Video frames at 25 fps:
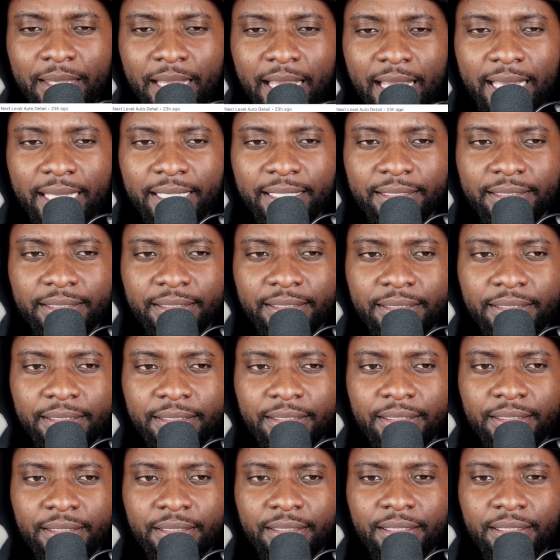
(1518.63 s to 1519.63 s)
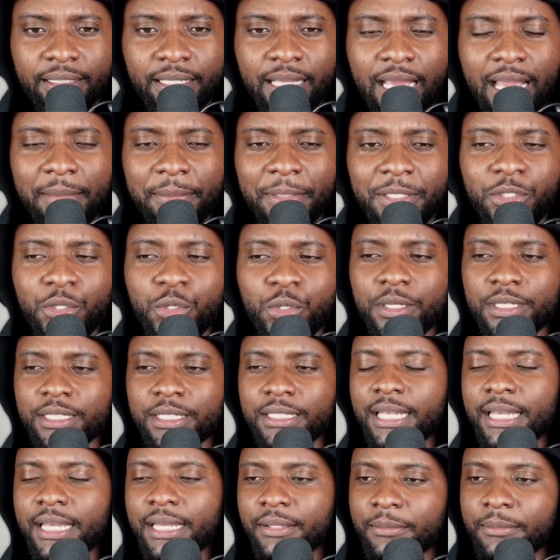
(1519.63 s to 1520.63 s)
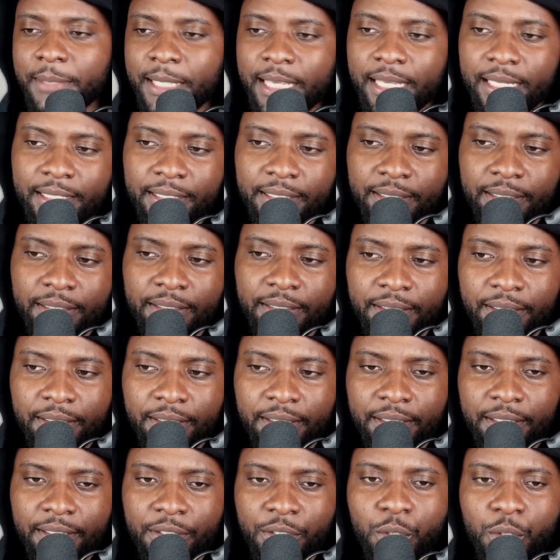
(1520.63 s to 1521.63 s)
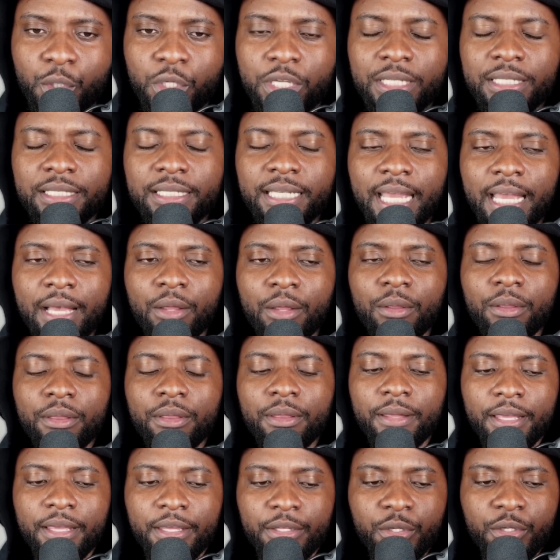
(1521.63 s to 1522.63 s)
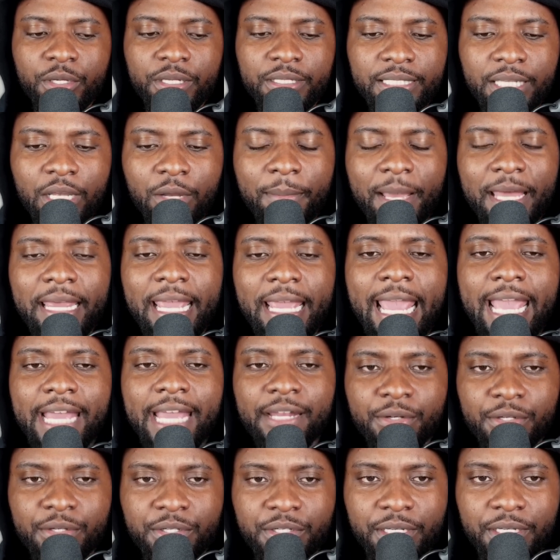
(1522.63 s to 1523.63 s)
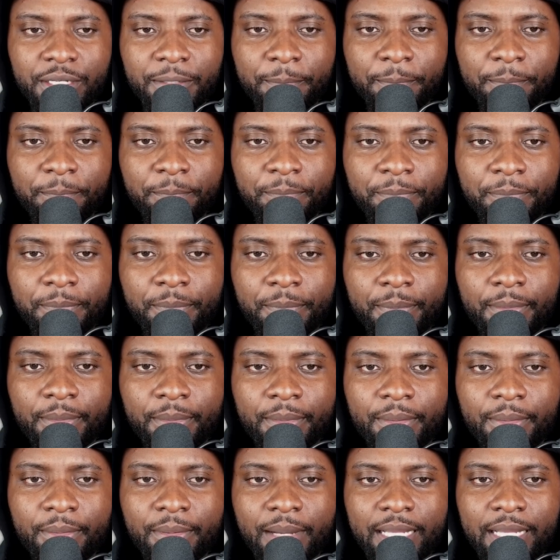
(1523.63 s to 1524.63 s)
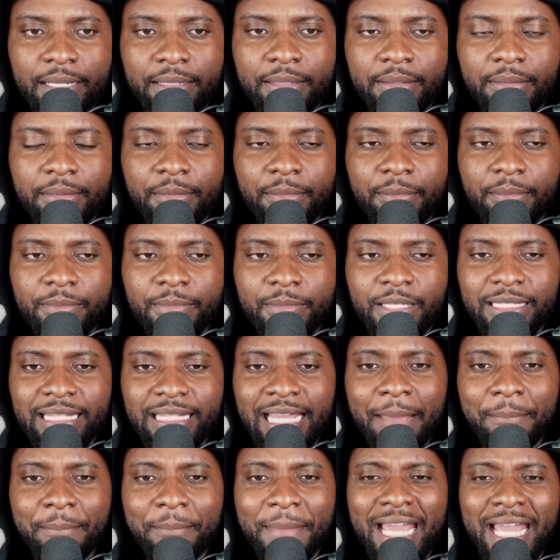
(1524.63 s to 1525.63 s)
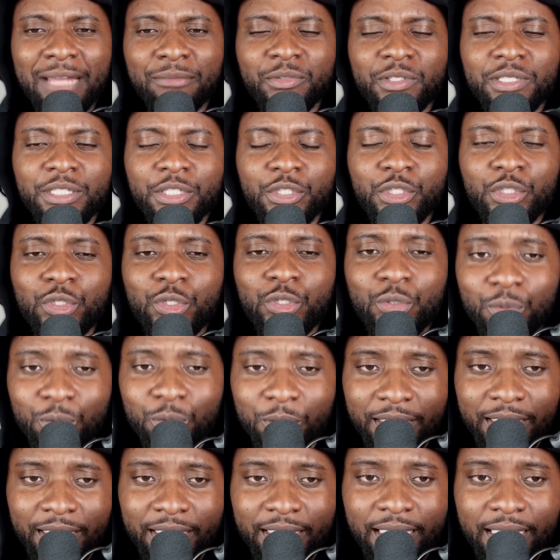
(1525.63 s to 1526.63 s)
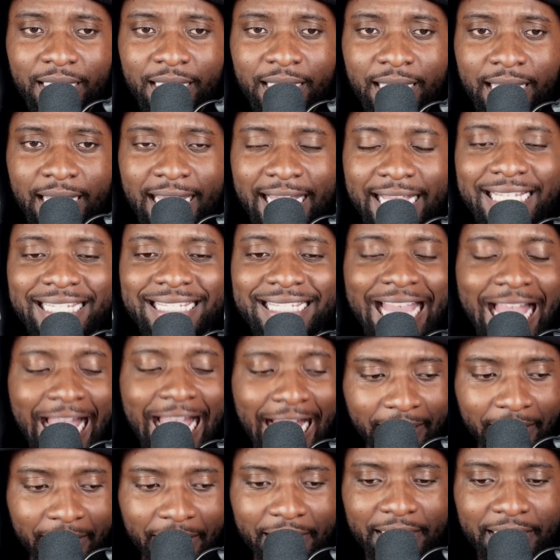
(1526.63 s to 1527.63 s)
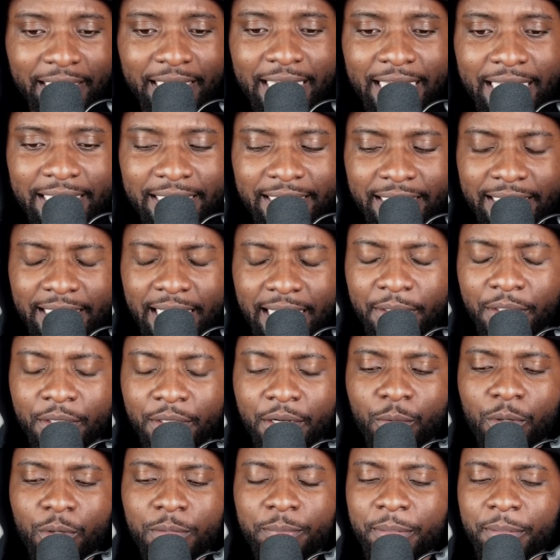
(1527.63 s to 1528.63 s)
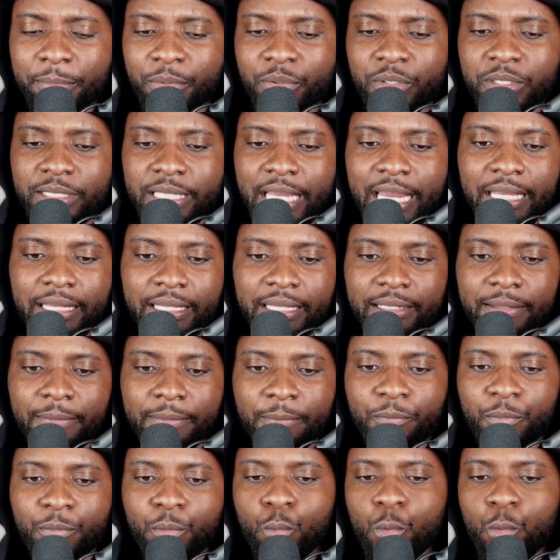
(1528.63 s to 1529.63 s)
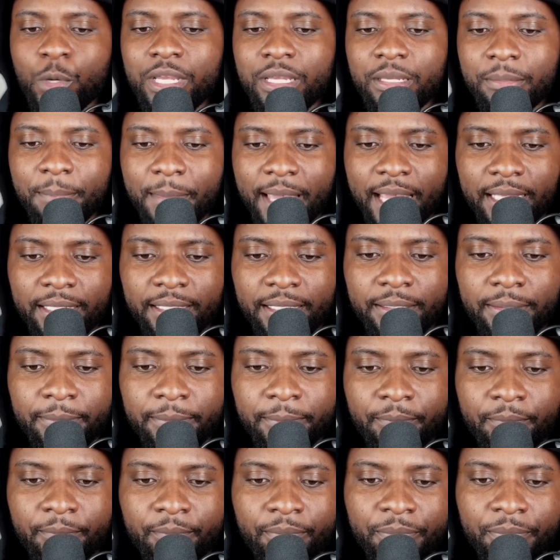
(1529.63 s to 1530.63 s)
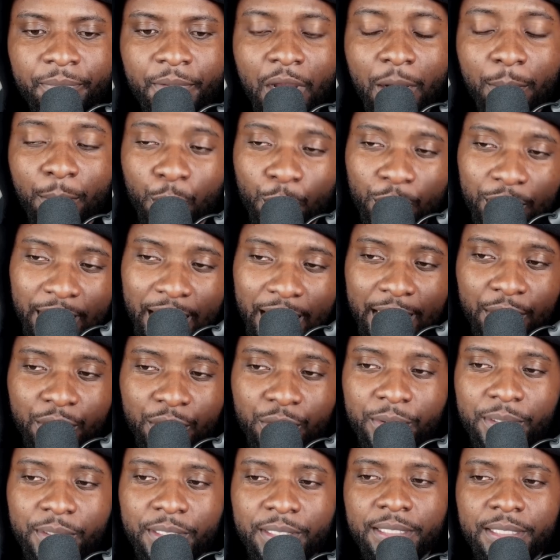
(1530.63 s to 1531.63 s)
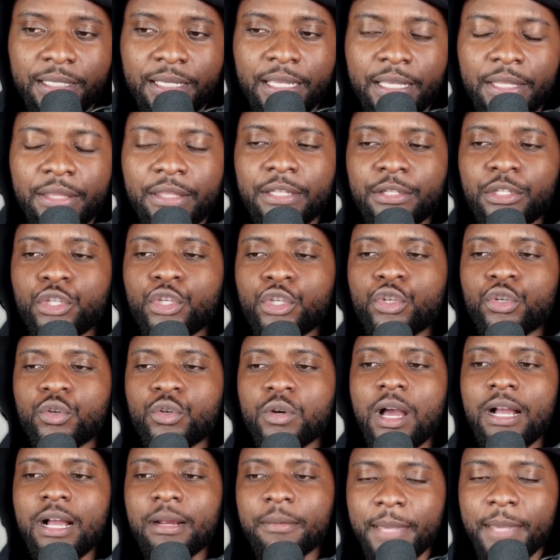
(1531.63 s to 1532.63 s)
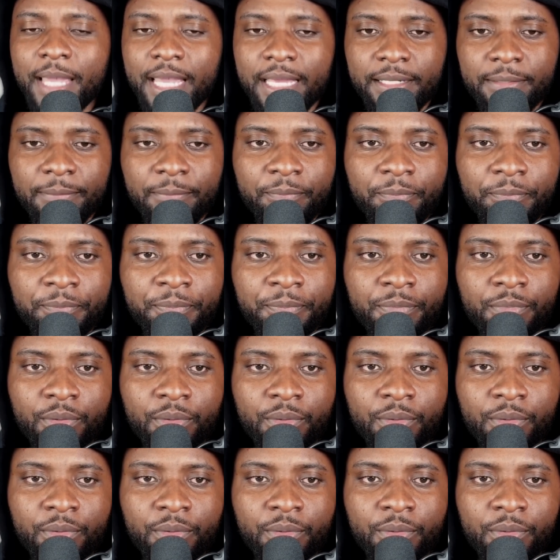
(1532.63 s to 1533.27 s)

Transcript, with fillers: Yeah. I mean, you can tell, man. You can tell. You can tell by the energy, right? That that man was exuding exactly that he's the You know, when people say that weak men are more dangerous than strong men,